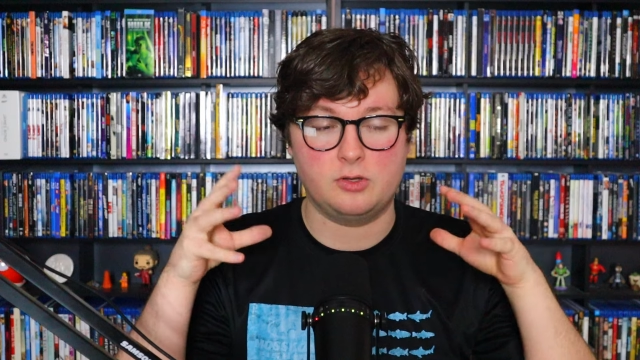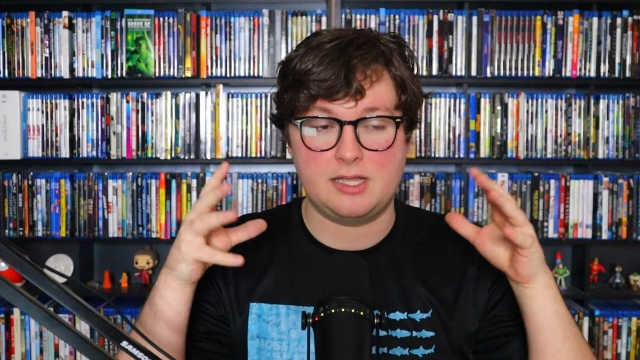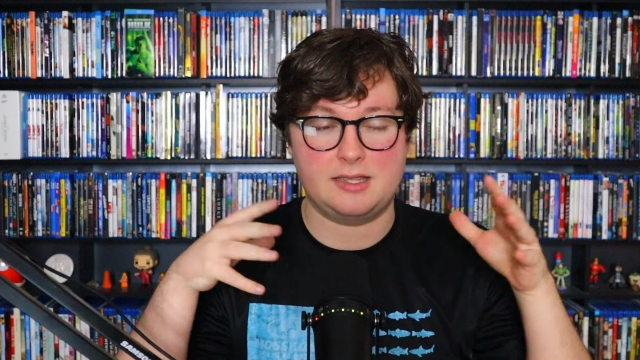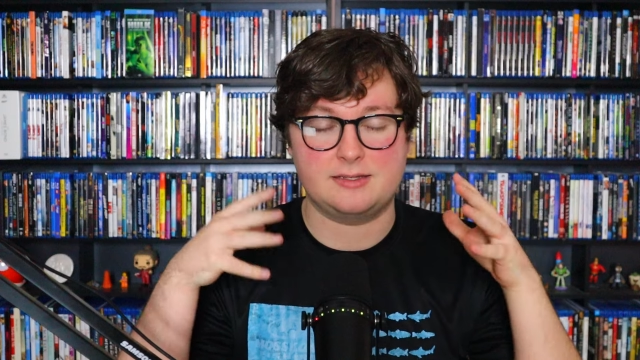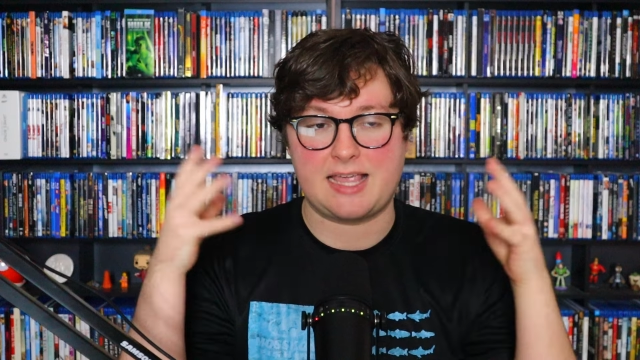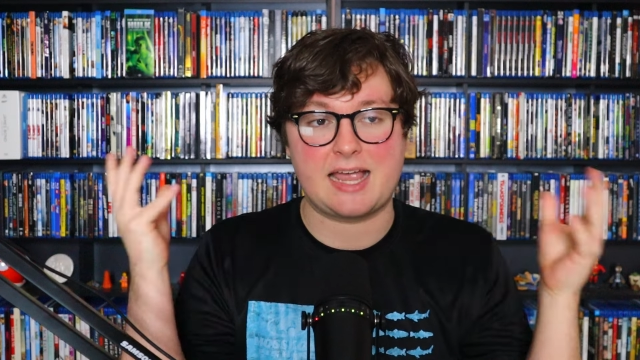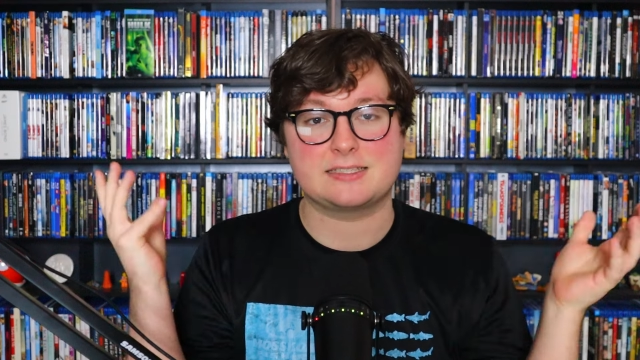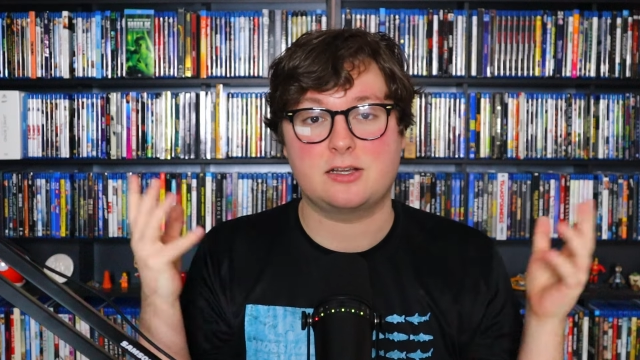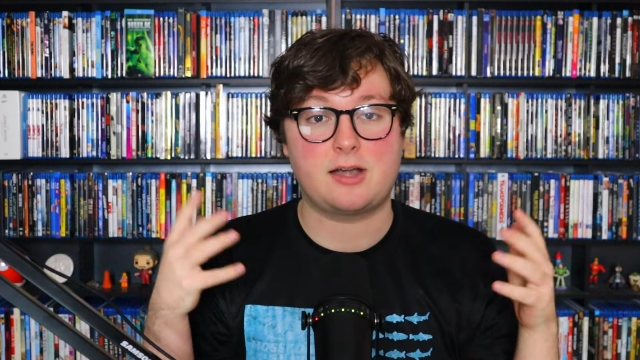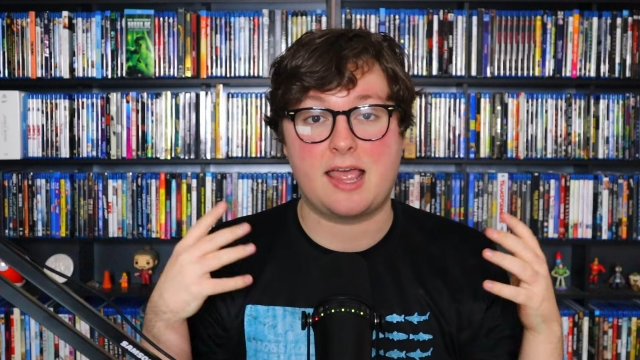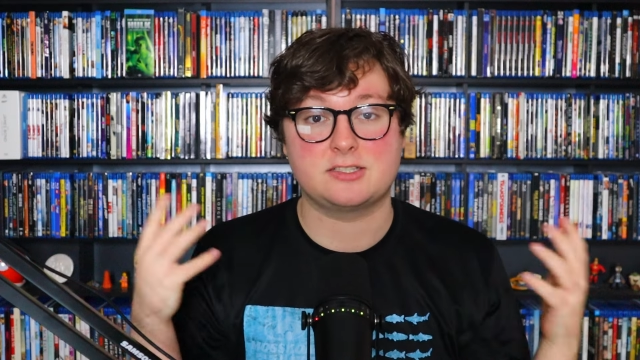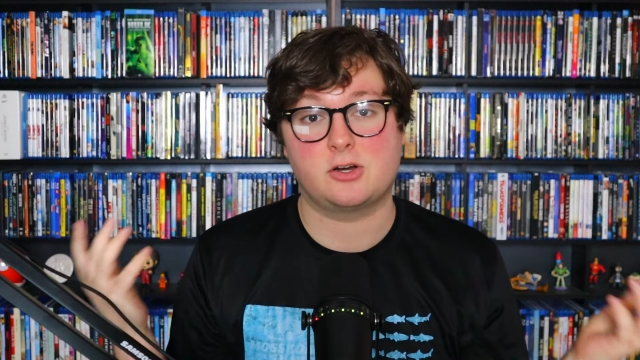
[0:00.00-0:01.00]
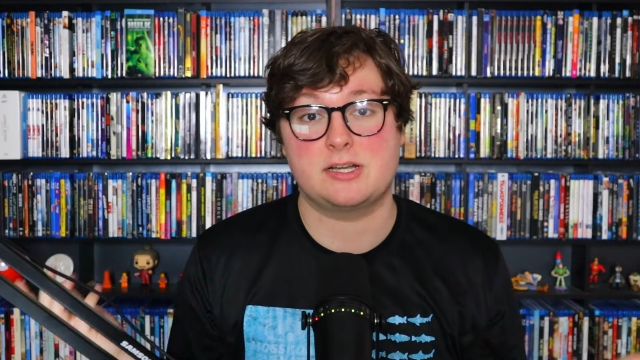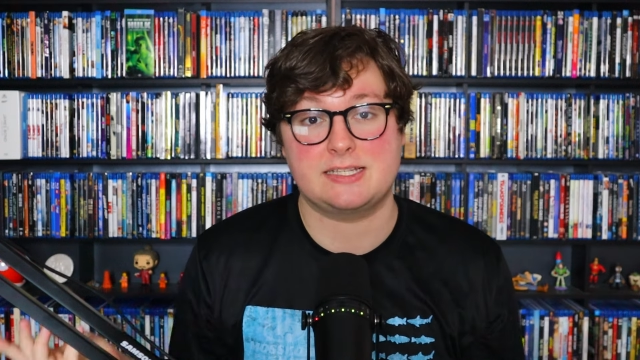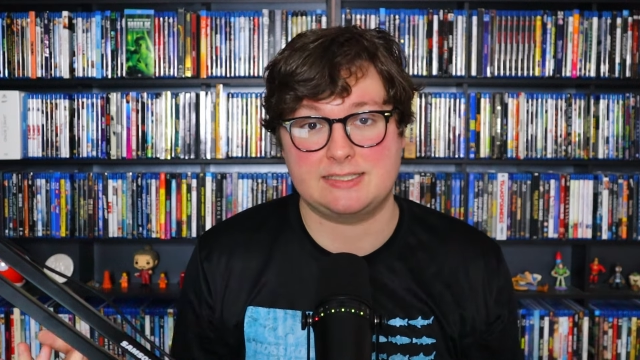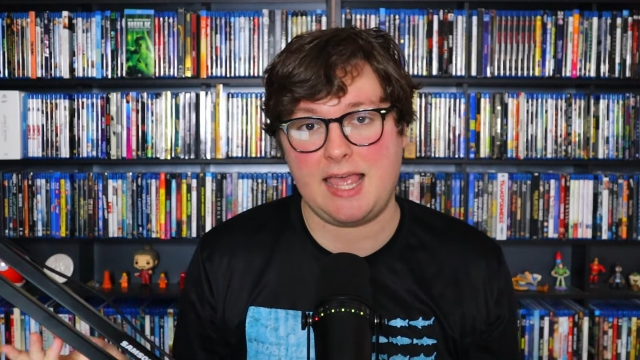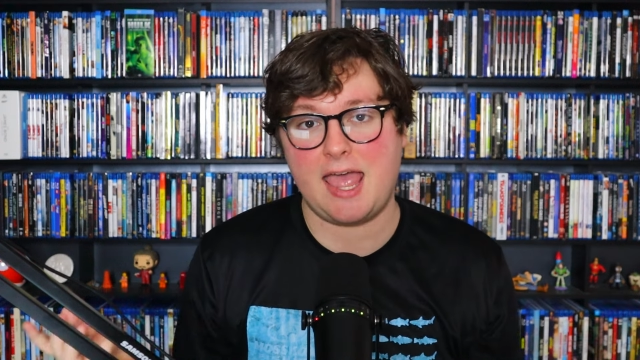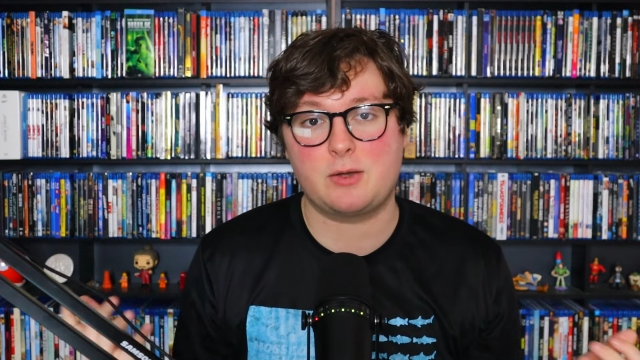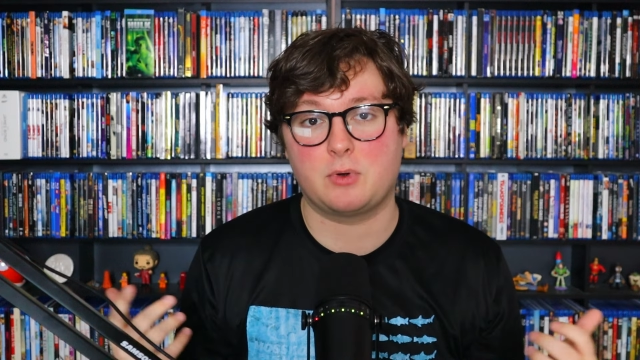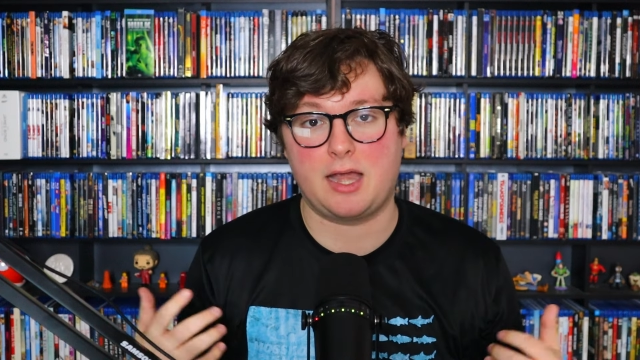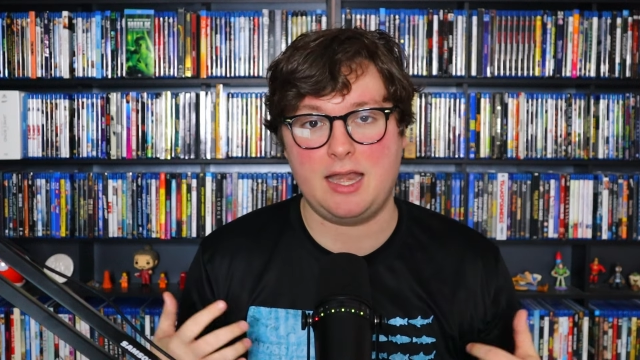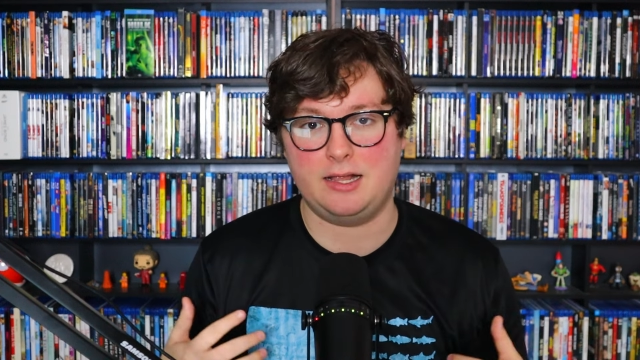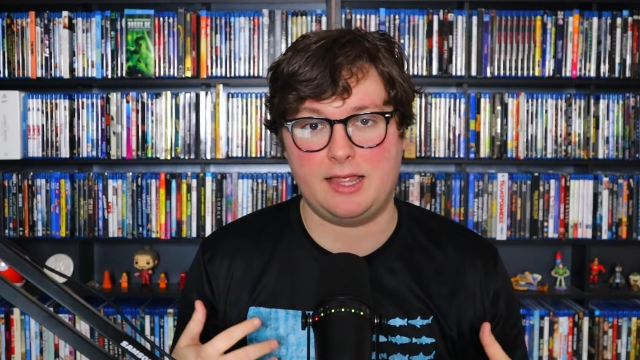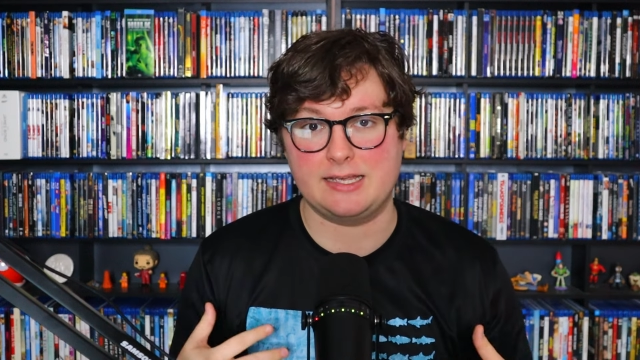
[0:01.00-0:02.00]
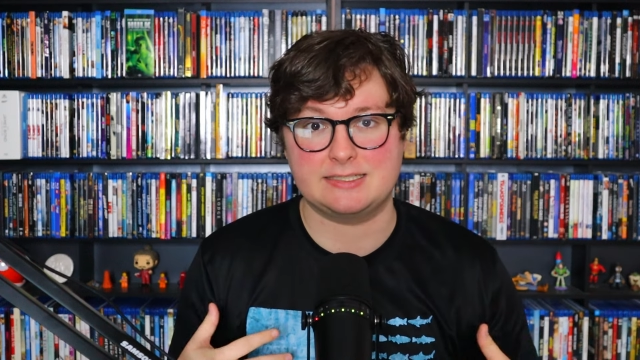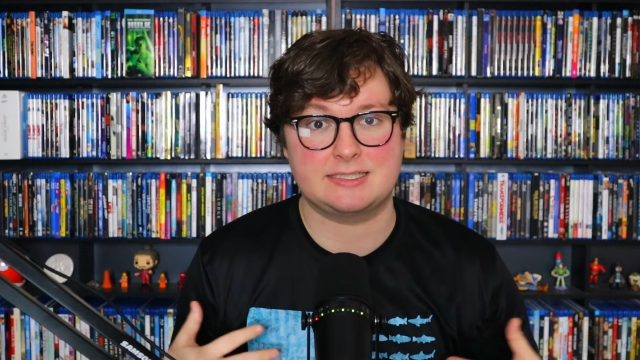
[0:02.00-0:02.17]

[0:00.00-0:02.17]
And Zack Snyder has already said we're getting, like,